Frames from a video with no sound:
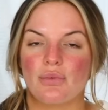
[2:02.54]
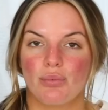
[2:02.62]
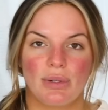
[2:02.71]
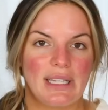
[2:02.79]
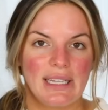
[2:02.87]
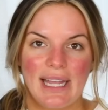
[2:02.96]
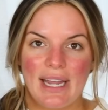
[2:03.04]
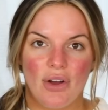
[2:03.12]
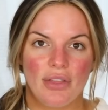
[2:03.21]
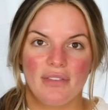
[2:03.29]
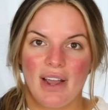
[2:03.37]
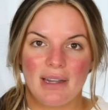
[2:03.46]
really late
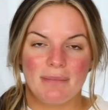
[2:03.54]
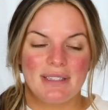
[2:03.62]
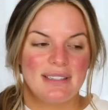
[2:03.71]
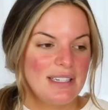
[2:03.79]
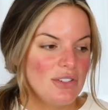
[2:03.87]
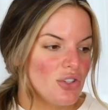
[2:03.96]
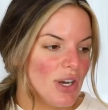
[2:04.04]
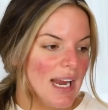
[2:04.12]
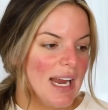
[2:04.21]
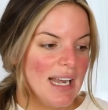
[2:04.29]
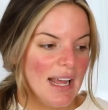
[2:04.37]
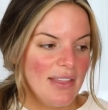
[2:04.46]
on the vitamin C
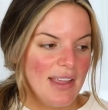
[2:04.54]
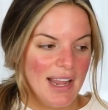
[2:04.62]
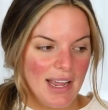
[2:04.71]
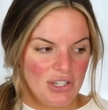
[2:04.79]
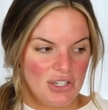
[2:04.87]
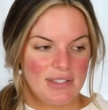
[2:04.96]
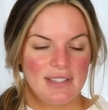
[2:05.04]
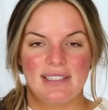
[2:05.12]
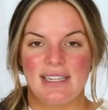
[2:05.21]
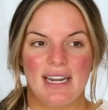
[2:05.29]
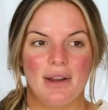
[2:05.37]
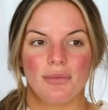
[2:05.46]
train. I think I just
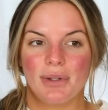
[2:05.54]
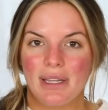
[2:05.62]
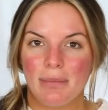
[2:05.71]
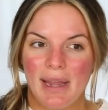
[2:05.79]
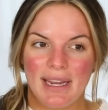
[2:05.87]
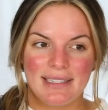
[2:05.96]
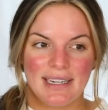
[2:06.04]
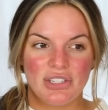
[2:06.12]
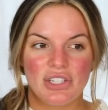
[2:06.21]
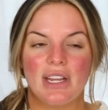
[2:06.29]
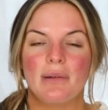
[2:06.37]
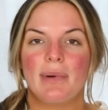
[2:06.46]
didn't really pay
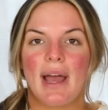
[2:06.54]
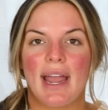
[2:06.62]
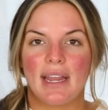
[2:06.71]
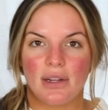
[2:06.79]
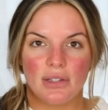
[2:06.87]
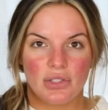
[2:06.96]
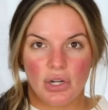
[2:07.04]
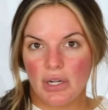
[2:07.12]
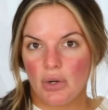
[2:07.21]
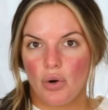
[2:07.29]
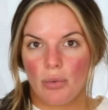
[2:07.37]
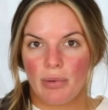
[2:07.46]
attention, but I started
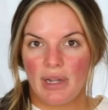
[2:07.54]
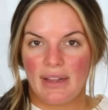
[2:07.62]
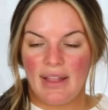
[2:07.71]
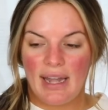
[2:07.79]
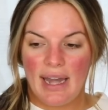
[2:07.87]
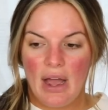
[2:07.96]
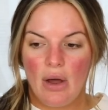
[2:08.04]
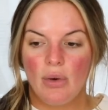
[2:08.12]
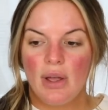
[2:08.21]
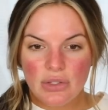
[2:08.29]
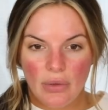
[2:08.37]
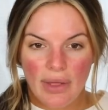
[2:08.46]
incorporating that now.
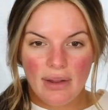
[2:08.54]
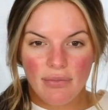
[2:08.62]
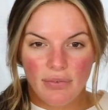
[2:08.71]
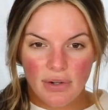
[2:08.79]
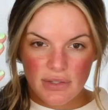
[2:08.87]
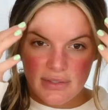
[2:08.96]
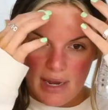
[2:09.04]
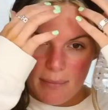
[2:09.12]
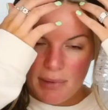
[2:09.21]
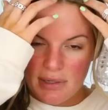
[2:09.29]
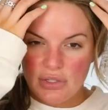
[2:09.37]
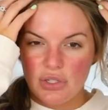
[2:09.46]
So like first
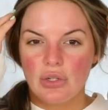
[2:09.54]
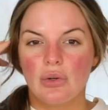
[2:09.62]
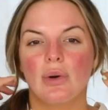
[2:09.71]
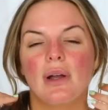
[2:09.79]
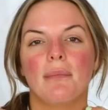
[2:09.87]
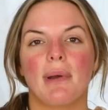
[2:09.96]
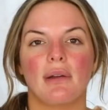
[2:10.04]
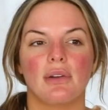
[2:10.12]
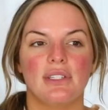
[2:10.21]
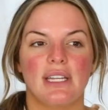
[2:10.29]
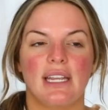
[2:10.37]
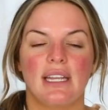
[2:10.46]
step into my
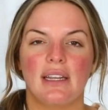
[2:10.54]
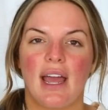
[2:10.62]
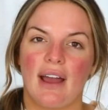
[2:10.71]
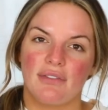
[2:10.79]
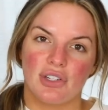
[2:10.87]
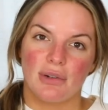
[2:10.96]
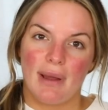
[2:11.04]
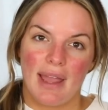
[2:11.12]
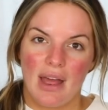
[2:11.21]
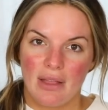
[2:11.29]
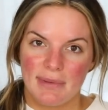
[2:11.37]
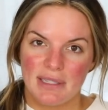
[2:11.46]
routine after my
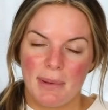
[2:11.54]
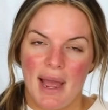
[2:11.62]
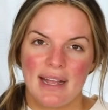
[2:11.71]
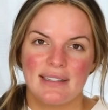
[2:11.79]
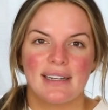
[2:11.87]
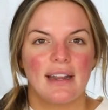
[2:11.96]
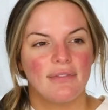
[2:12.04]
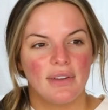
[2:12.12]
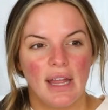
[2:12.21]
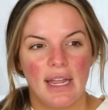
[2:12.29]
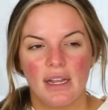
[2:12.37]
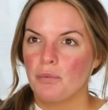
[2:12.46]
Elemis pads, and I feel
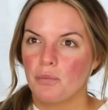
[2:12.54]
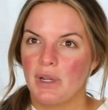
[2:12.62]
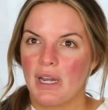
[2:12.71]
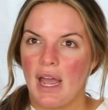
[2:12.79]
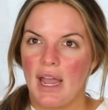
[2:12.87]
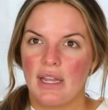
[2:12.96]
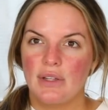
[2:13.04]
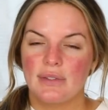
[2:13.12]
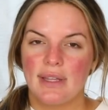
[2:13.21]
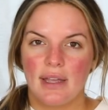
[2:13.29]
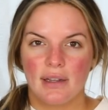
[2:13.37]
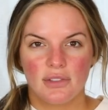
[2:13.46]
like when I use
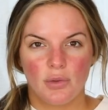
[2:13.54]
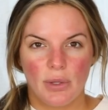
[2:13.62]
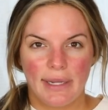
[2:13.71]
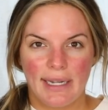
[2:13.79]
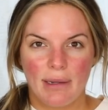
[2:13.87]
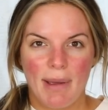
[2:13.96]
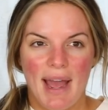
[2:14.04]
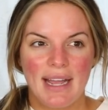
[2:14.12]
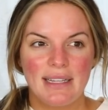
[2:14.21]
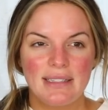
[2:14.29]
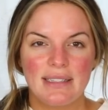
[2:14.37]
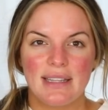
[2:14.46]
the exfoliating
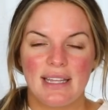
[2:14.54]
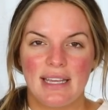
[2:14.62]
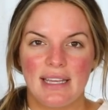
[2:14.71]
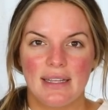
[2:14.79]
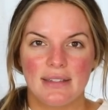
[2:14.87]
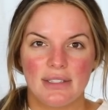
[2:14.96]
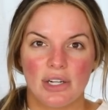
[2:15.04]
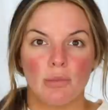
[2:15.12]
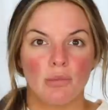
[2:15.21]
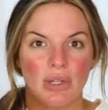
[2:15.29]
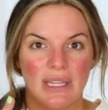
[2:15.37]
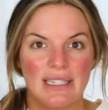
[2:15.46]
pads, the
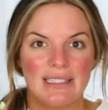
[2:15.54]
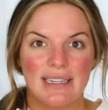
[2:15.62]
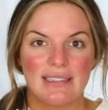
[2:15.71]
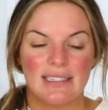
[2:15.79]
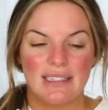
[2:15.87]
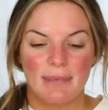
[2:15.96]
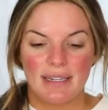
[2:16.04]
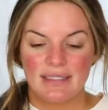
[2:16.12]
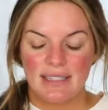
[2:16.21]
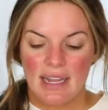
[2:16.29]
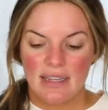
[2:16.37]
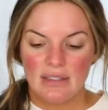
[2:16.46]
serum really sinks into my
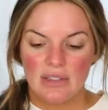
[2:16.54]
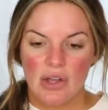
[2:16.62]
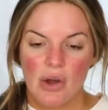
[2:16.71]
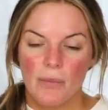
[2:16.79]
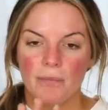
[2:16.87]
skin, so